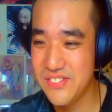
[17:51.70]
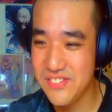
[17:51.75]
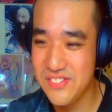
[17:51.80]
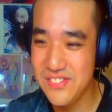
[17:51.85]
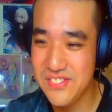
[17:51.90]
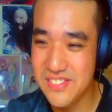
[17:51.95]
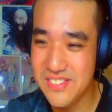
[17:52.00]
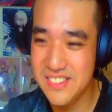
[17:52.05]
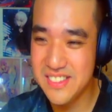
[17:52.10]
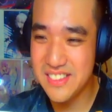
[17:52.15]

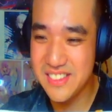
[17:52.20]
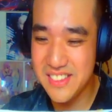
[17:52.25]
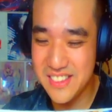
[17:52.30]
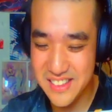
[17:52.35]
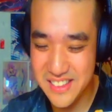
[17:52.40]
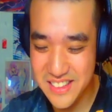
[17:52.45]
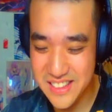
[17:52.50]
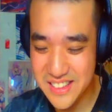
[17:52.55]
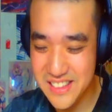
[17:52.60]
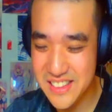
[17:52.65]

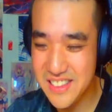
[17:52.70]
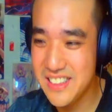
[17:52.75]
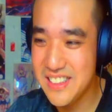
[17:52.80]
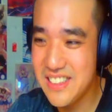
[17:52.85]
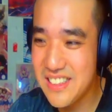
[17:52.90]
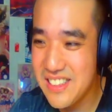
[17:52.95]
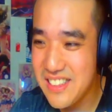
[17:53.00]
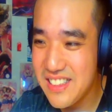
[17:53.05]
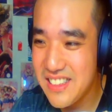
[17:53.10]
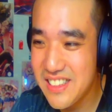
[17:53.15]

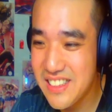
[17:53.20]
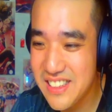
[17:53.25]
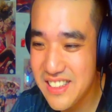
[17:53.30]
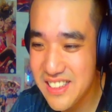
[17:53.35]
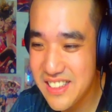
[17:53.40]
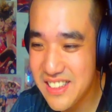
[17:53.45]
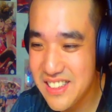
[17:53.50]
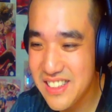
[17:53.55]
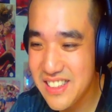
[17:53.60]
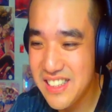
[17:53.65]

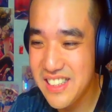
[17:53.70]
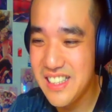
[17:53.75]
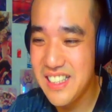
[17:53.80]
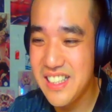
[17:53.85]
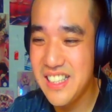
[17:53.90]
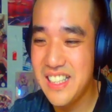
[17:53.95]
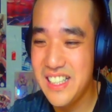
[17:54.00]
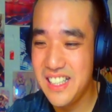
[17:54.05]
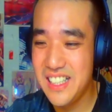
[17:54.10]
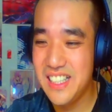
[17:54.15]

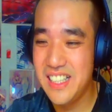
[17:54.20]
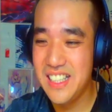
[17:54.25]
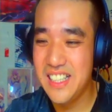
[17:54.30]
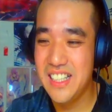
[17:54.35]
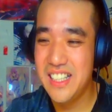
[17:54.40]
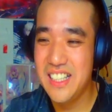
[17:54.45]
Nothing is said.